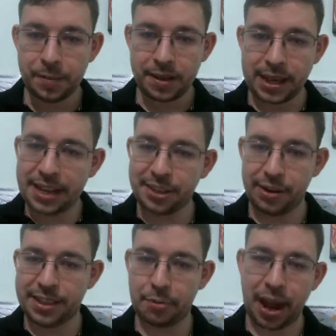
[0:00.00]
So that's the
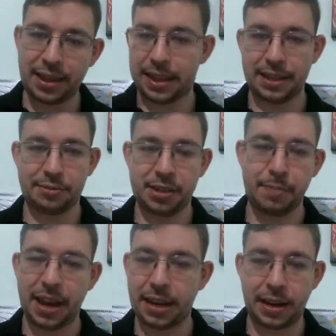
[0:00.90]
reason why I think this was
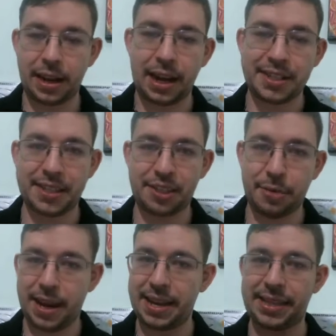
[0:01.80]
better than Carlsen's
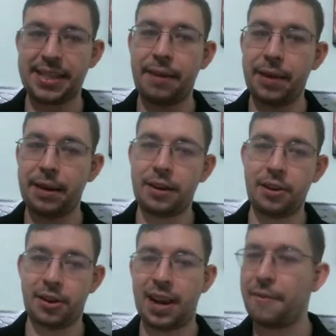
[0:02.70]
queen e7.
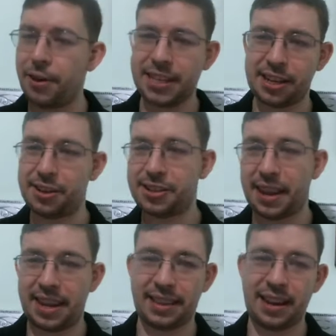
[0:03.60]
Another reason is also I
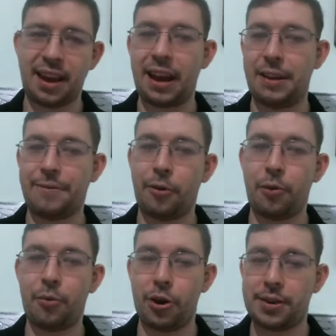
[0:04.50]
think that knight e4
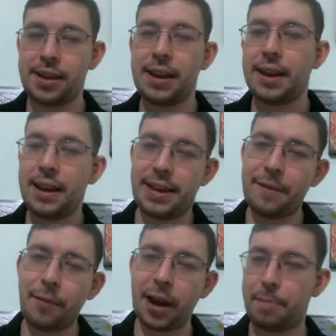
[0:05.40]
would
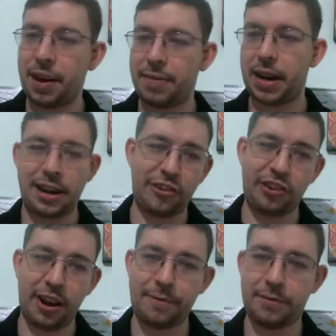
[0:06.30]
give white a bit of an
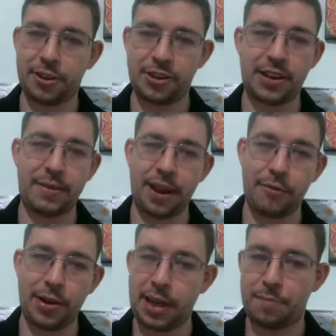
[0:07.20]
initiative, because you're giving a
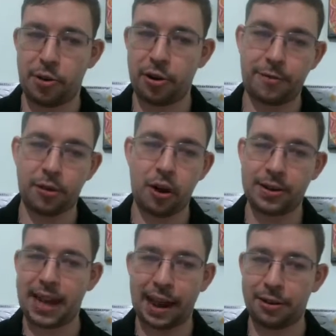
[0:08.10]
really beautiful long
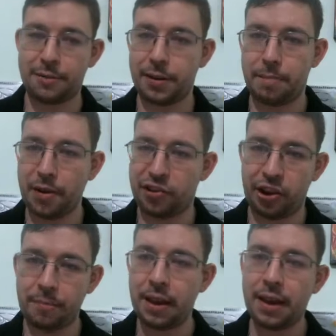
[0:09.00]
diagonal for the
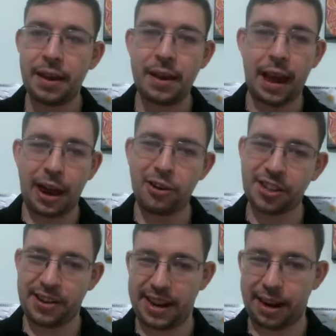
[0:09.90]
bishop. And you're
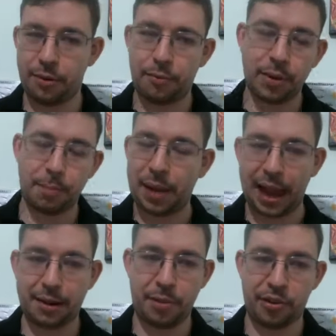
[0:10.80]
also hitting the
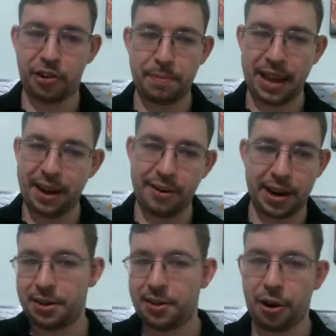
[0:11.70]
black bishop here,
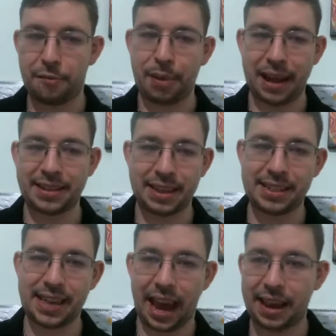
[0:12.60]
and if black does
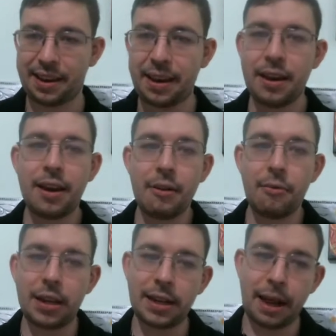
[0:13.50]
take, well, then